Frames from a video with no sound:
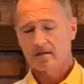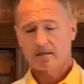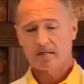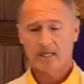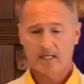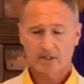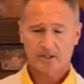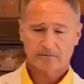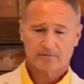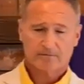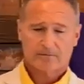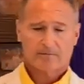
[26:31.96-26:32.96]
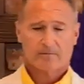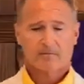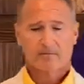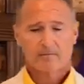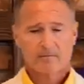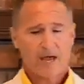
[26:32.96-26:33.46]
Now listen,
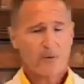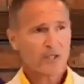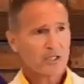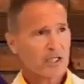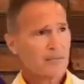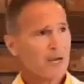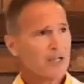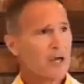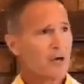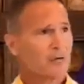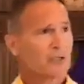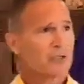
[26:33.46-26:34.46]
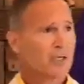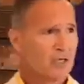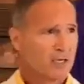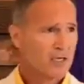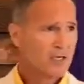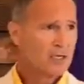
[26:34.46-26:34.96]
that wasn't in my notes.
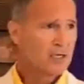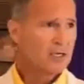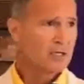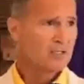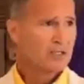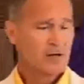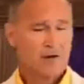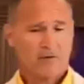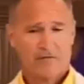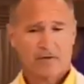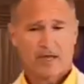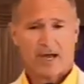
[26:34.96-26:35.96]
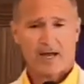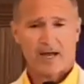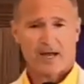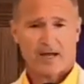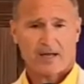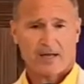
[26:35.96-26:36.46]
So hopefully I,
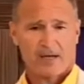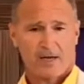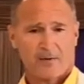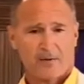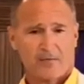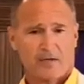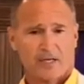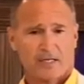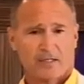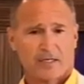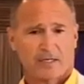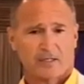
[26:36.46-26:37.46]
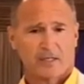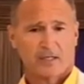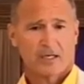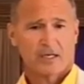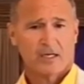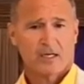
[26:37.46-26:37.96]
I, I didn't break that down.
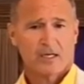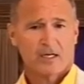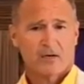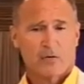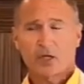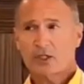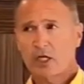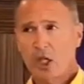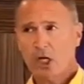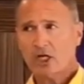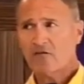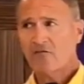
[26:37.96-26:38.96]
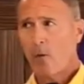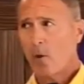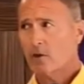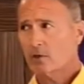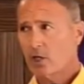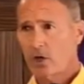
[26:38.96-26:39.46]
What's he looking
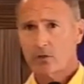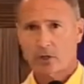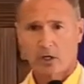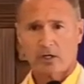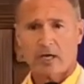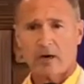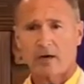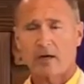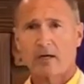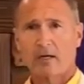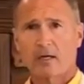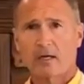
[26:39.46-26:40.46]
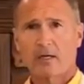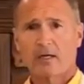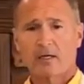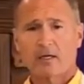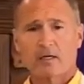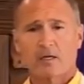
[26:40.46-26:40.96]
for, church? Look here.
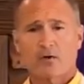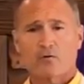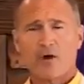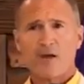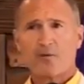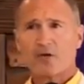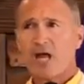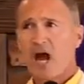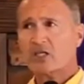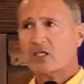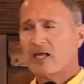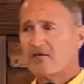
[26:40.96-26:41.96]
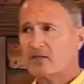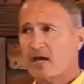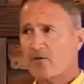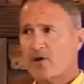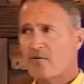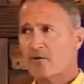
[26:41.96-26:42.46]
Reproduction. They want to say
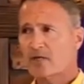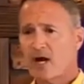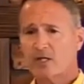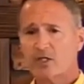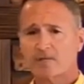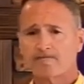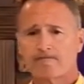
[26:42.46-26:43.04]
reproduction.